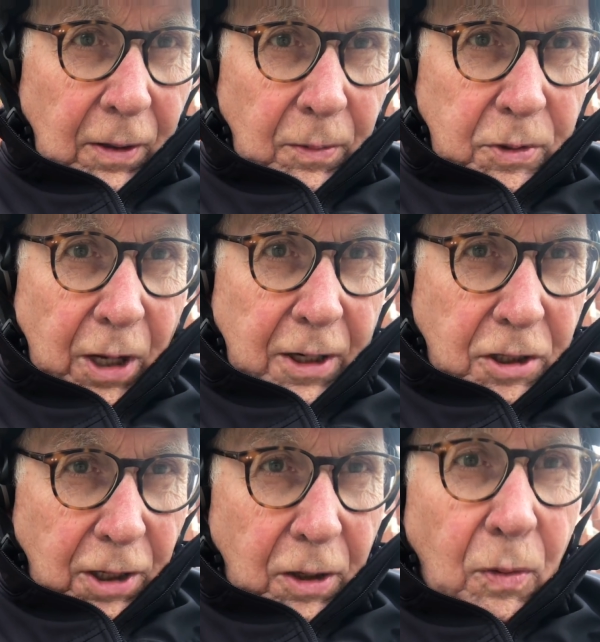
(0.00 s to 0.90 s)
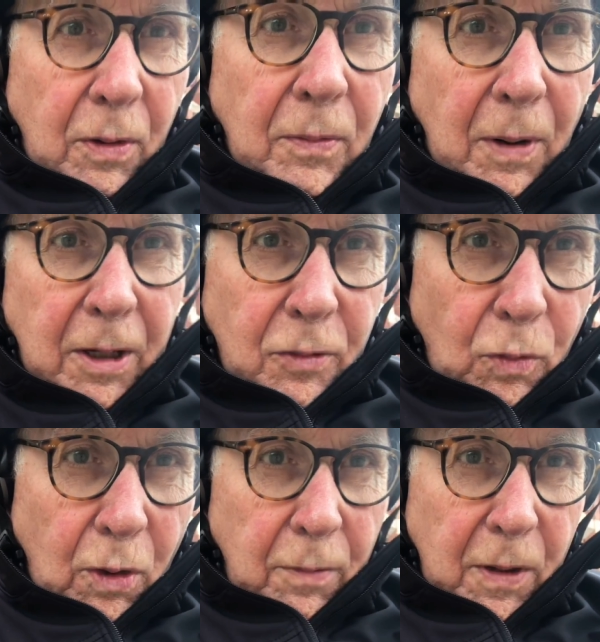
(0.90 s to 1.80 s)
It was actually when
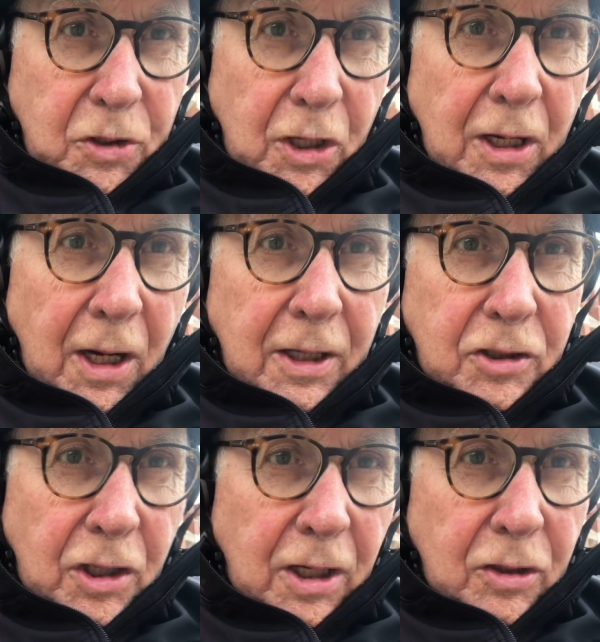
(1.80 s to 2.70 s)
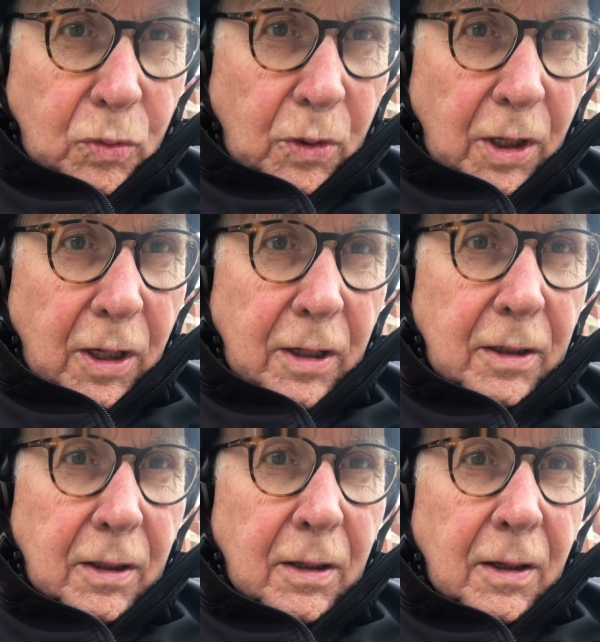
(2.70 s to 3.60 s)
one of my son-like sons were there,
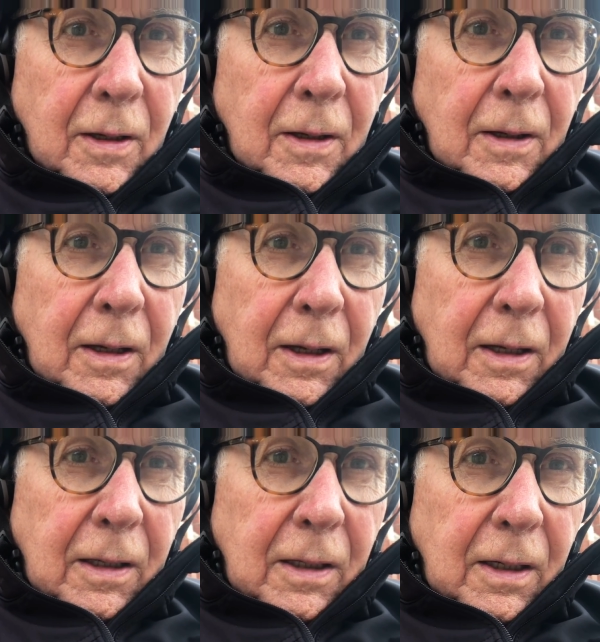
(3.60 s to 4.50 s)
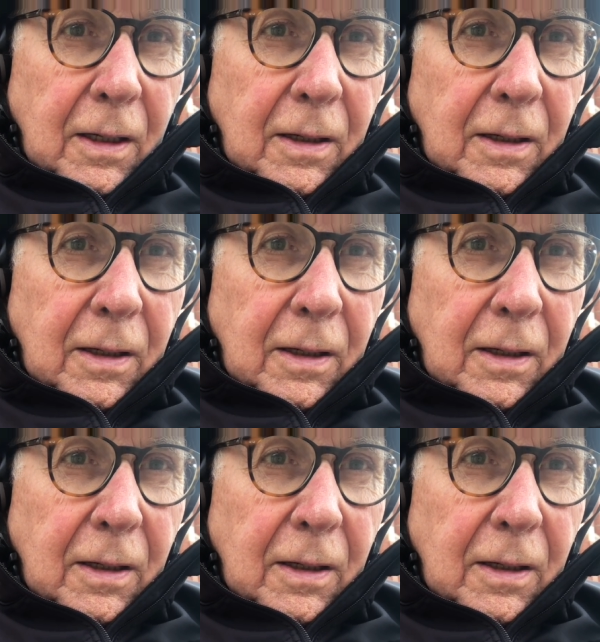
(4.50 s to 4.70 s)
and